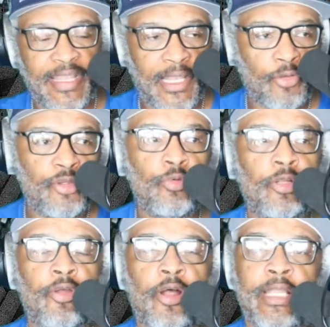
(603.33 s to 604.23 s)
you
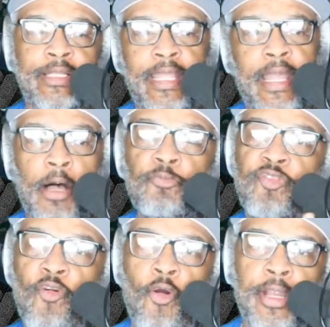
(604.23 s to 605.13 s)
and all like that. I'm
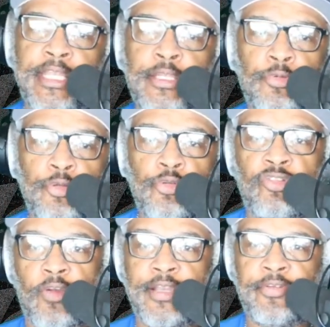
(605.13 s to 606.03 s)
for you, new
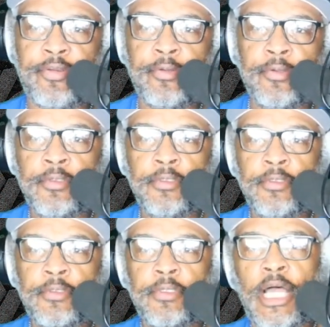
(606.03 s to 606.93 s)
driver.
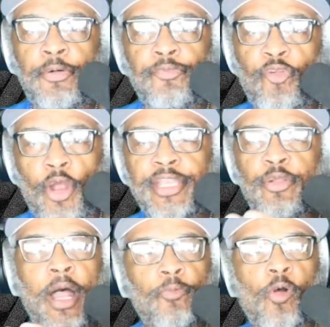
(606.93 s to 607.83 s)
I'm for you.
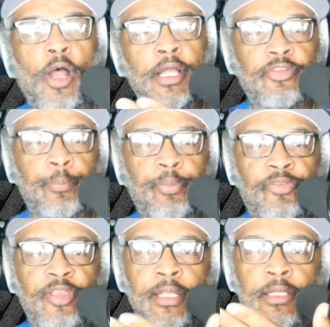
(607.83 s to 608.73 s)
I'm
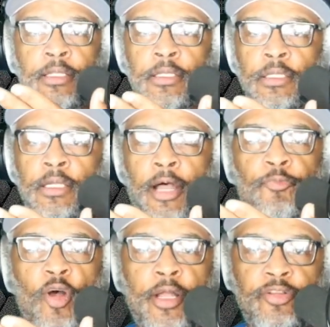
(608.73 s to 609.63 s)

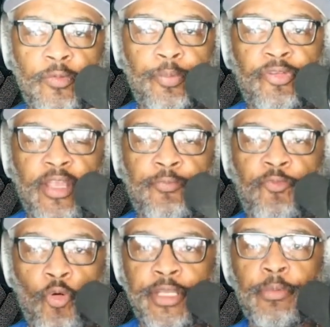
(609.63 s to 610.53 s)
100%
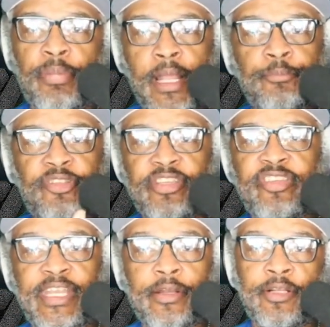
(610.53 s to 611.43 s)
for you, but I'm just
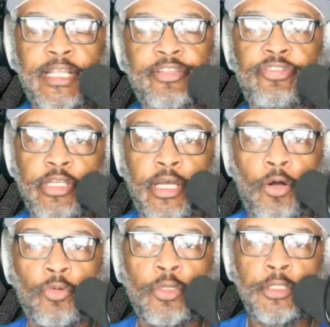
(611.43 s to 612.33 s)
here to let you
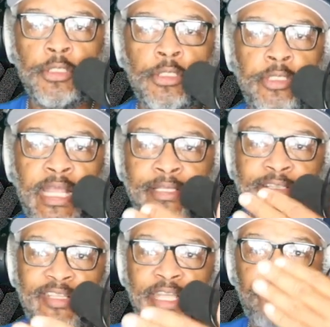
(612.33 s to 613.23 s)
know that
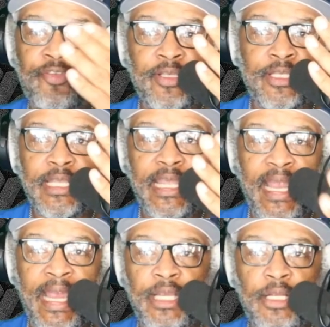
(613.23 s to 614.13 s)
this
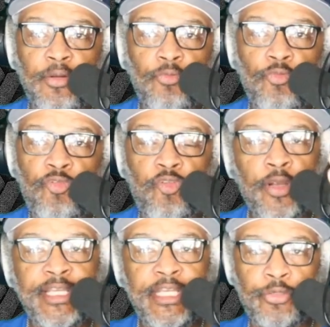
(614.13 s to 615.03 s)
ain't for
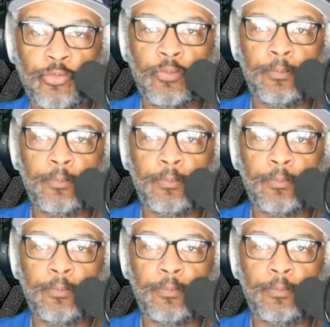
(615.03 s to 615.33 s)
you.